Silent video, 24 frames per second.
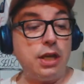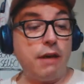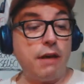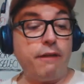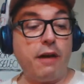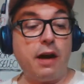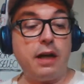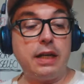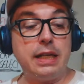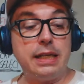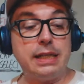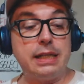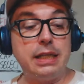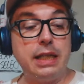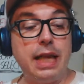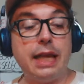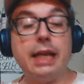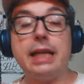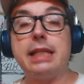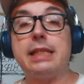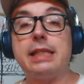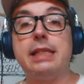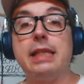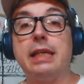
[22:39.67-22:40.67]
Hardy's
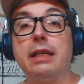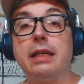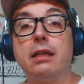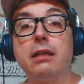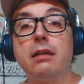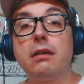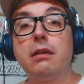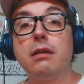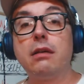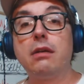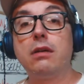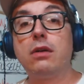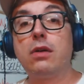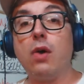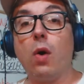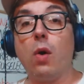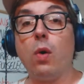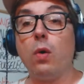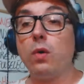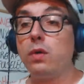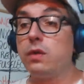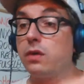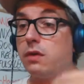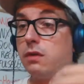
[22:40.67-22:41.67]
legacy
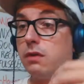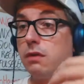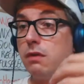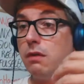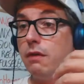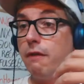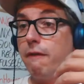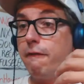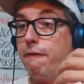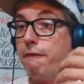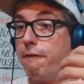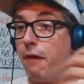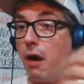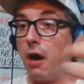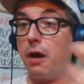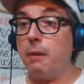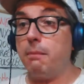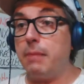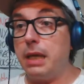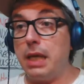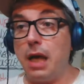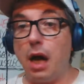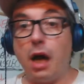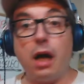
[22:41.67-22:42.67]
goes far
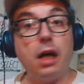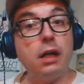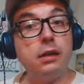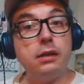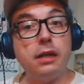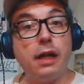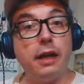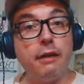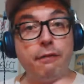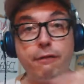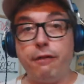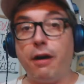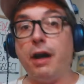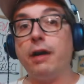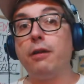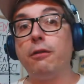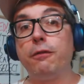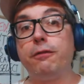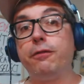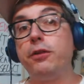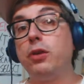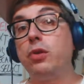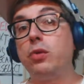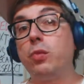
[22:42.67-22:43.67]
beyond a final
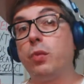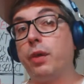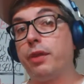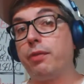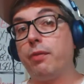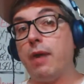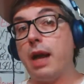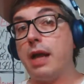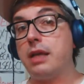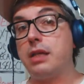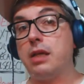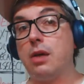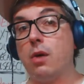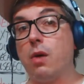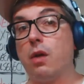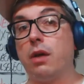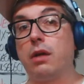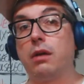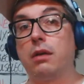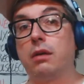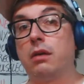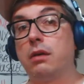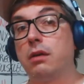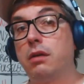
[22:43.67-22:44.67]
feud with Randy
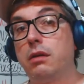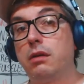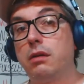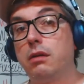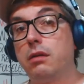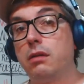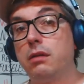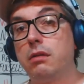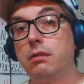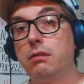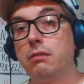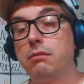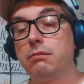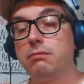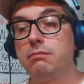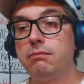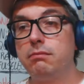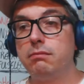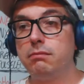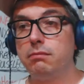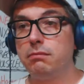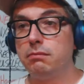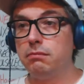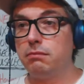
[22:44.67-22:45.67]
Orton.
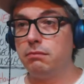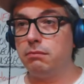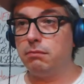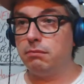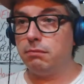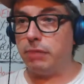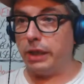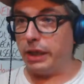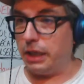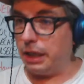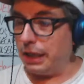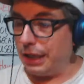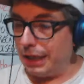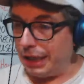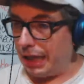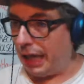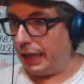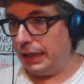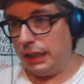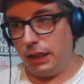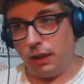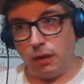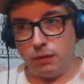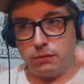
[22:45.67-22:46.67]
But,
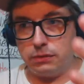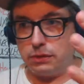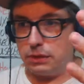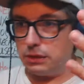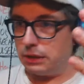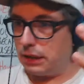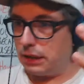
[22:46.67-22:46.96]
you know,